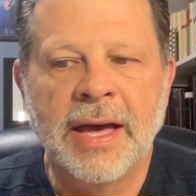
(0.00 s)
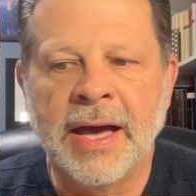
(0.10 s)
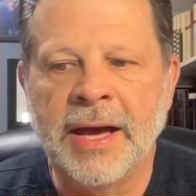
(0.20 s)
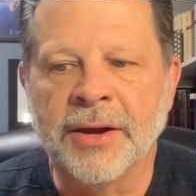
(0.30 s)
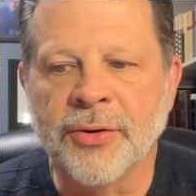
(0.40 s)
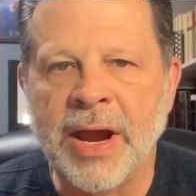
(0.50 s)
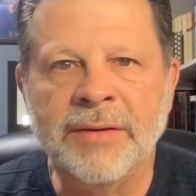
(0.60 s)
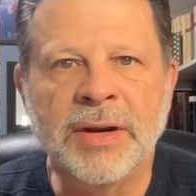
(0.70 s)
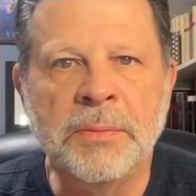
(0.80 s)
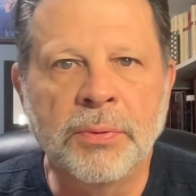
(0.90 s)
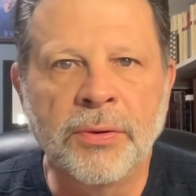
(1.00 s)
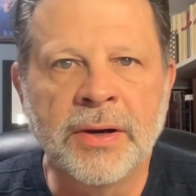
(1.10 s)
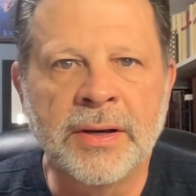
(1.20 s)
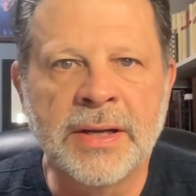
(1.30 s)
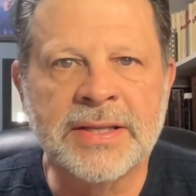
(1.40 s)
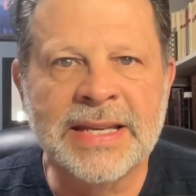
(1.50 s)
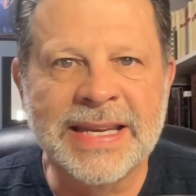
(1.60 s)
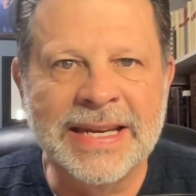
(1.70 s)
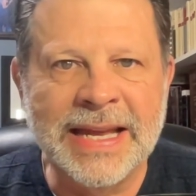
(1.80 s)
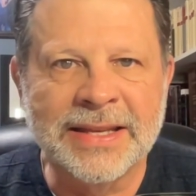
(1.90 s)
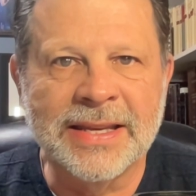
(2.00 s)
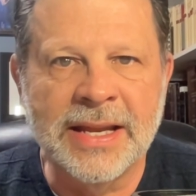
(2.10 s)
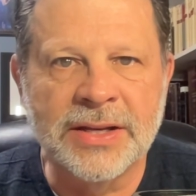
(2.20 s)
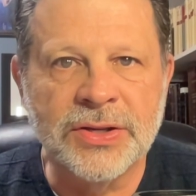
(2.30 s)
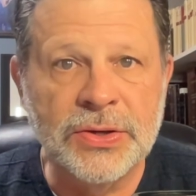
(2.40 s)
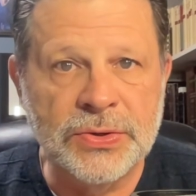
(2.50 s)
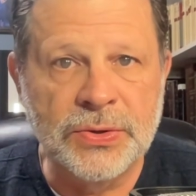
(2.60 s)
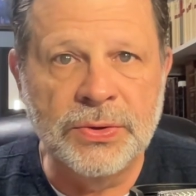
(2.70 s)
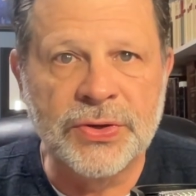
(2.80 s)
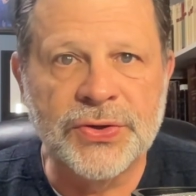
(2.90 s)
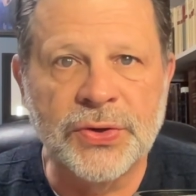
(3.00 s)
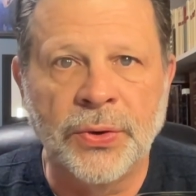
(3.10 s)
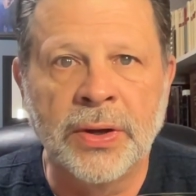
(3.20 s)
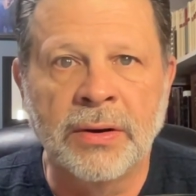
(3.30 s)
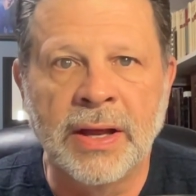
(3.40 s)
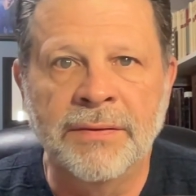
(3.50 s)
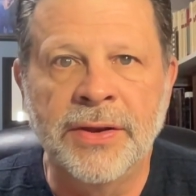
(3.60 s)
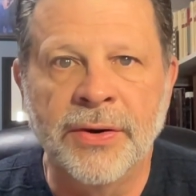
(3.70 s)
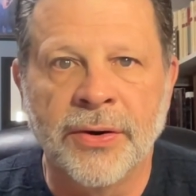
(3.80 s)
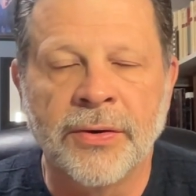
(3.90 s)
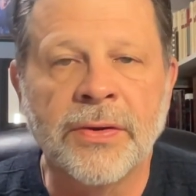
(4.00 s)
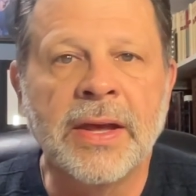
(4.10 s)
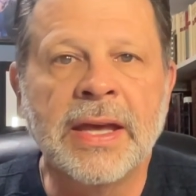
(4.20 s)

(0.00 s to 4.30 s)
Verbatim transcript: uh, gravity pulling us and connecting us to the soil of the earth,